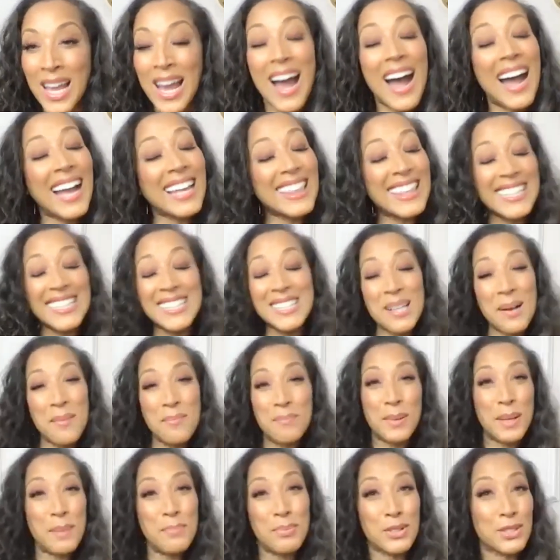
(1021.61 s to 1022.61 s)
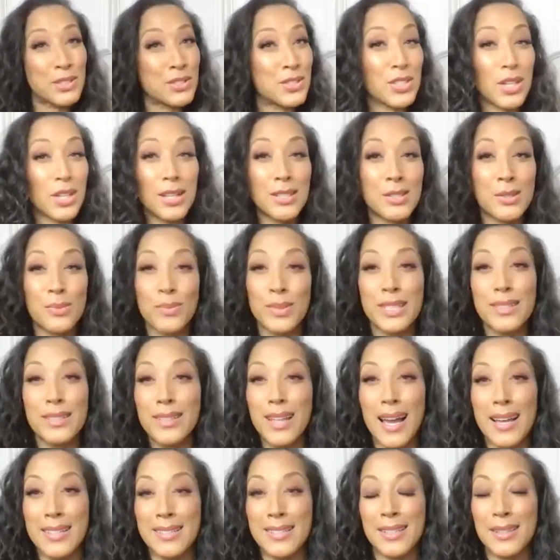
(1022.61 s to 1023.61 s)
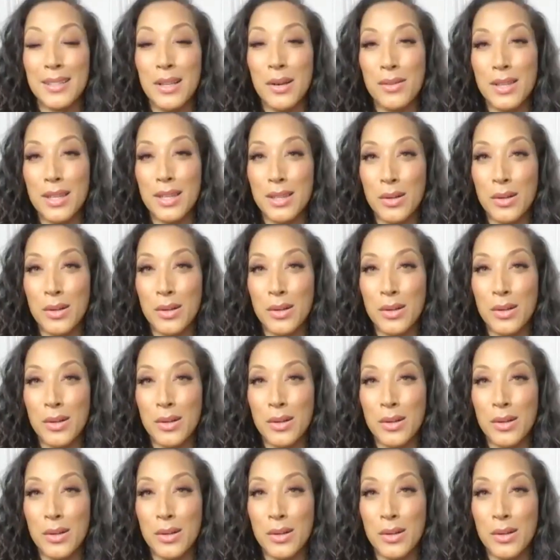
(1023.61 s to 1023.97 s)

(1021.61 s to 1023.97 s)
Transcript: I think some people are just realizing, though, that